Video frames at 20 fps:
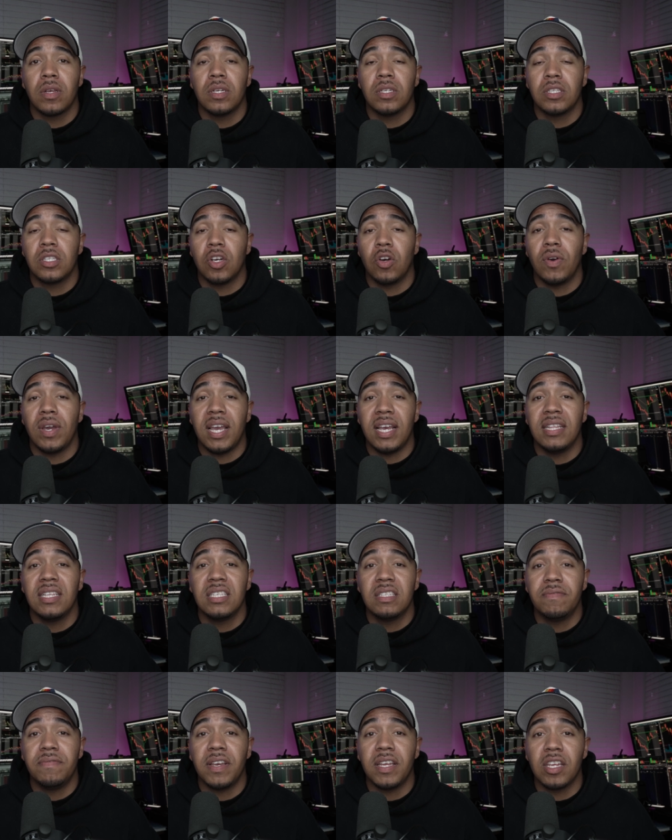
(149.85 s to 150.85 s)
So in
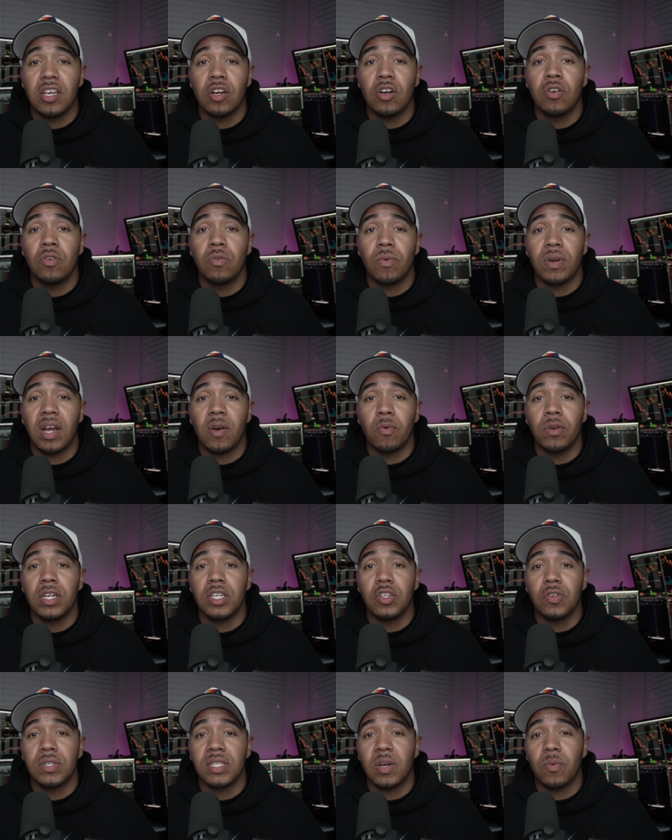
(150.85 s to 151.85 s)
this video, what I wanna
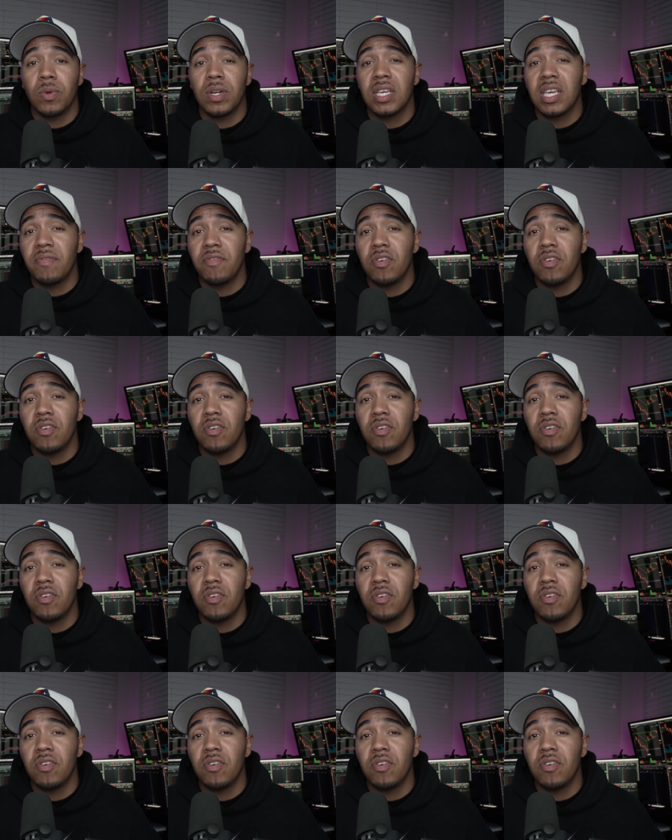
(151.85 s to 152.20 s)
do is I wanna give